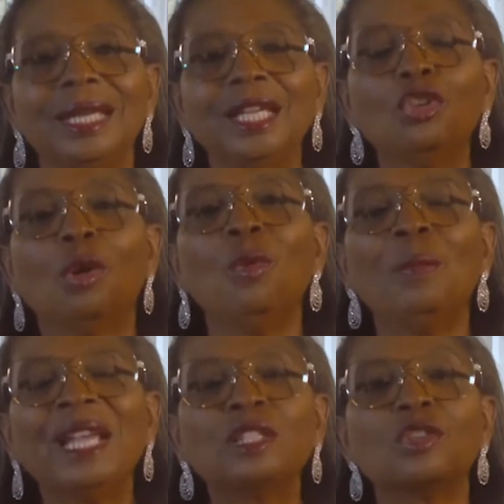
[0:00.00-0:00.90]
in your
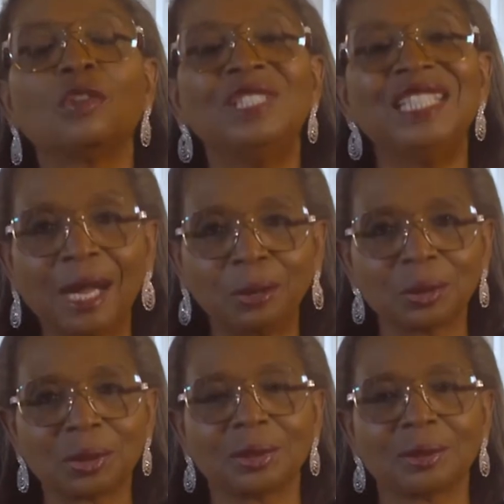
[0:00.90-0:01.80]
moments of
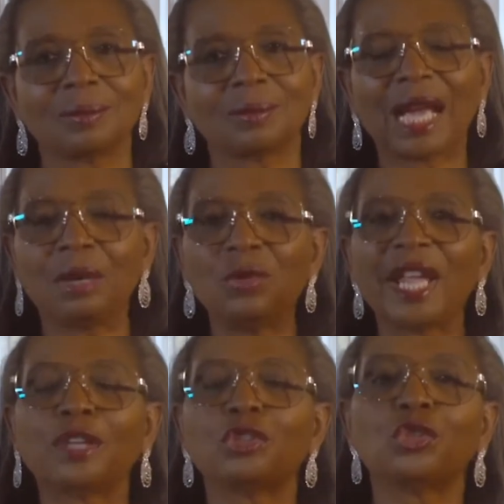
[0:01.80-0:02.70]
doubt and
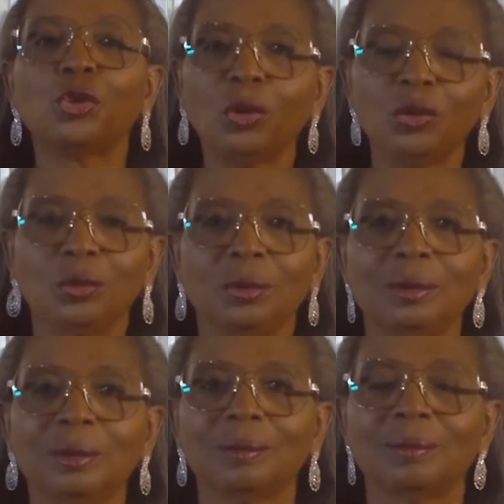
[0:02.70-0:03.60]
reassure you
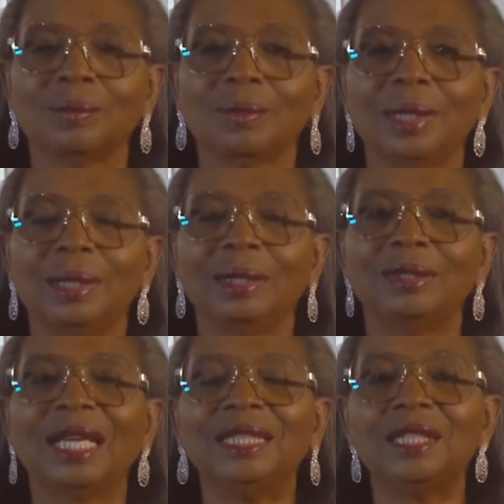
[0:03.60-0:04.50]

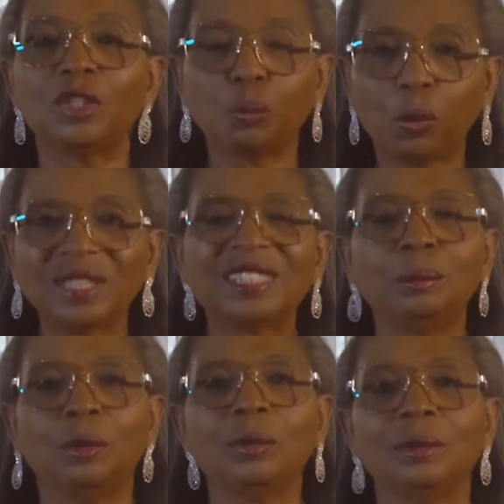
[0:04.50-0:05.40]
that it is
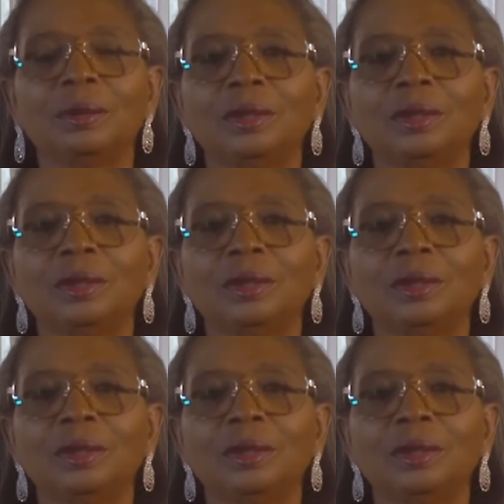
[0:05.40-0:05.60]
possible